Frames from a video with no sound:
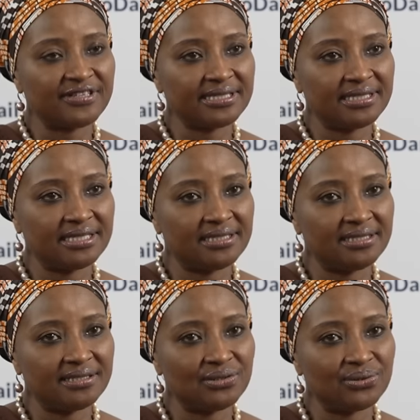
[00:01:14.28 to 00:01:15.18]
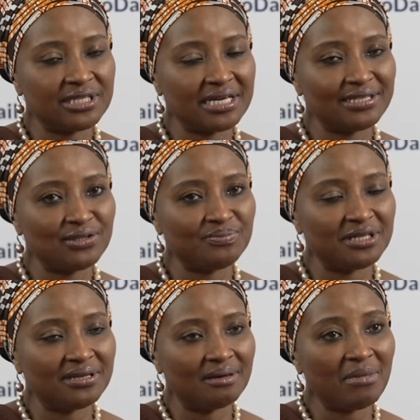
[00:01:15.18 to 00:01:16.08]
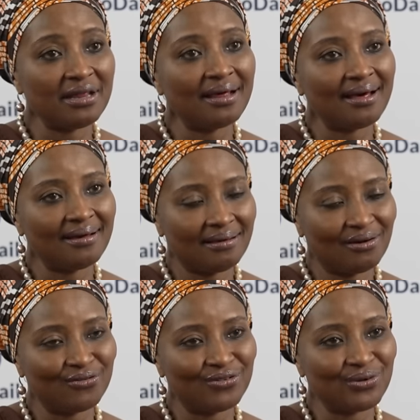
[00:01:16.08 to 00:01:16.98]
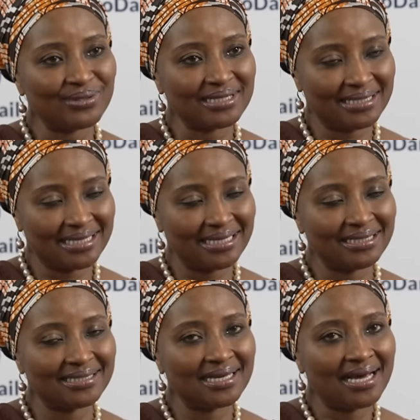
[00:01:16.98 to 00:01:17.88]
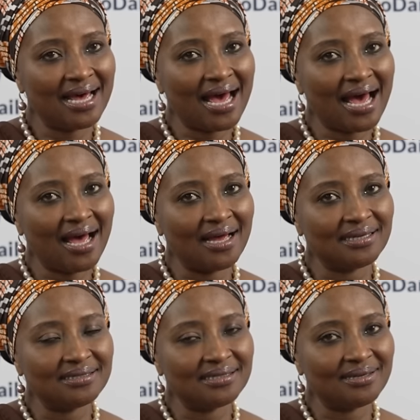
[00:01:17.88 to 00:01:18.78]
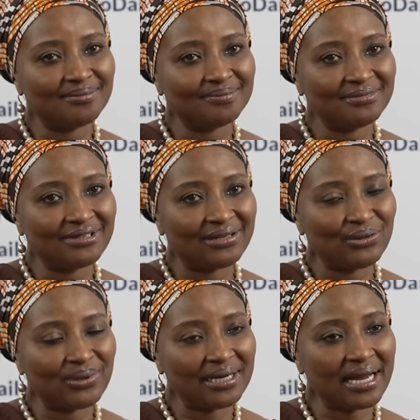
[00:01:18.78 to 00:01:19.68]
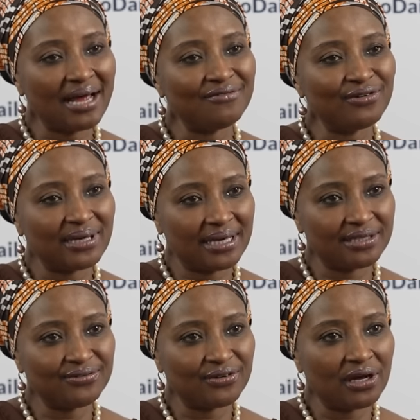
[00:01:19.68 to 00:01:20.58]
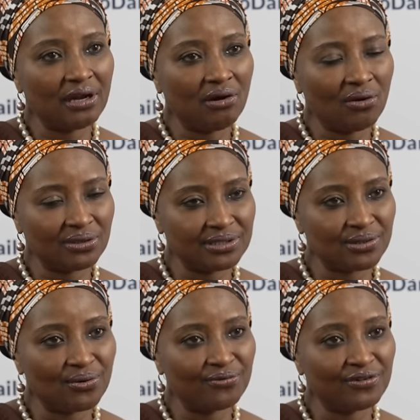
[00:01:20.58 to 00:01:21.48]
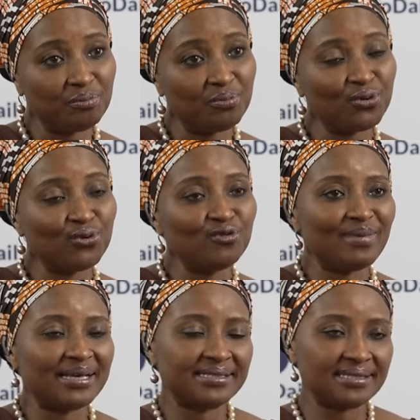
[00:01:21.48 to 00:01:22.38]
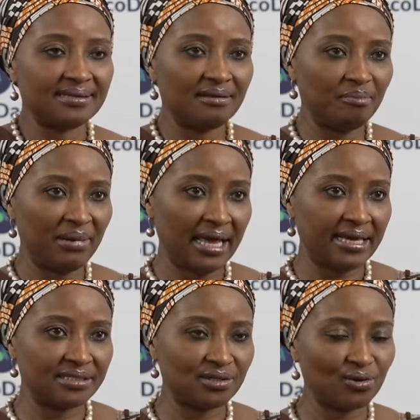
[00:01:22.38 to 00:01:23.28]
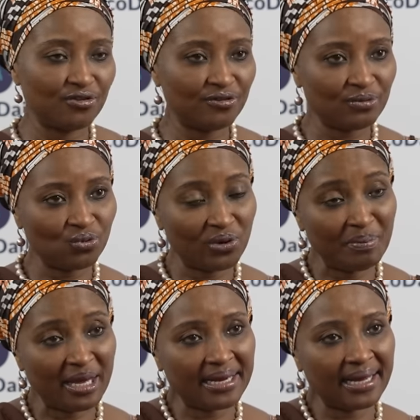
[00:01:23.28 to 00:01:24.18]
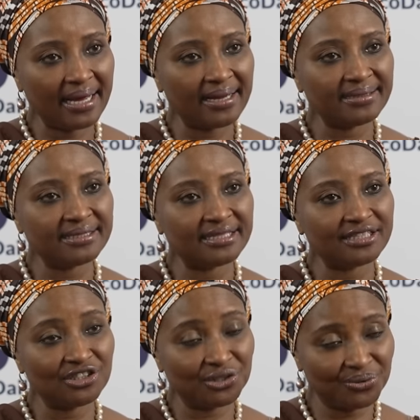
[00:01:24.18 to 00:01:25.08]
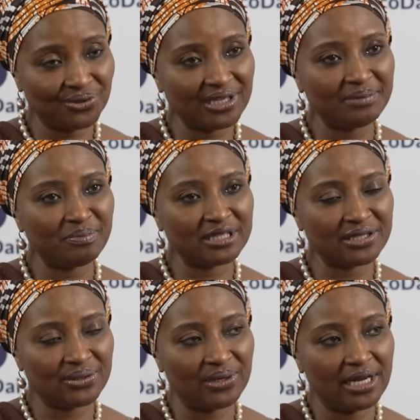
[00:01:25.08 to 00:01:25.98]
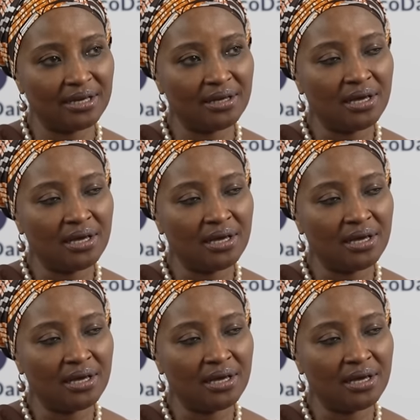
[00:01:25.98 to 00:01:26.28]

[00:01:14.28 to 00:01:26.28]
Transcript: First Ladies, you tend to be the mother of your state, and um, you can advocate for a lot of improvements in the plight of women and uh, children in particular.